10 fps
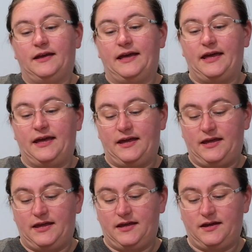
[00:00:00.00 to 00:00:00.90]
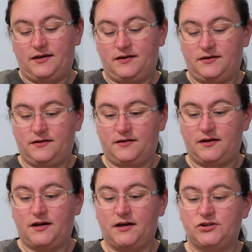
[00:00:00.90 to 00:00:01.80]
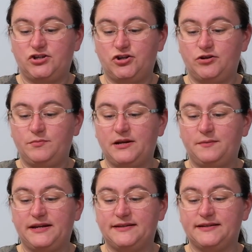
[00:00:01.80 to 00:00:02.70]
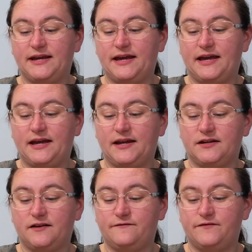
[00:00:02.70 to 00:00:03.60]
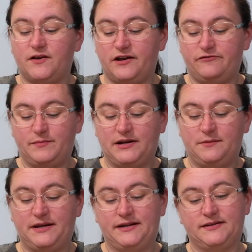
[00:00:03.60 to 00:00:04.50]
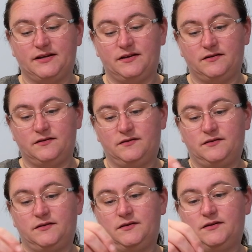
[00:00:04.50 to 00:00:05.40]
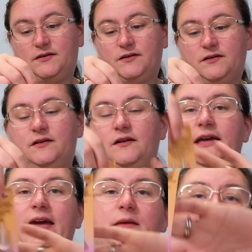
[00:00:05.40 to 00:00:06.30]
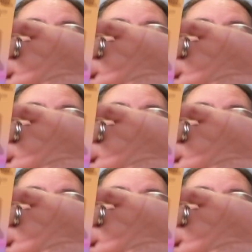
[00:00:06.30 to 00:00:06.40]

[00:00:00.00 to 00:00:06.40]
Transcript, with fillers: a, a two millimeter and a five millimeter cable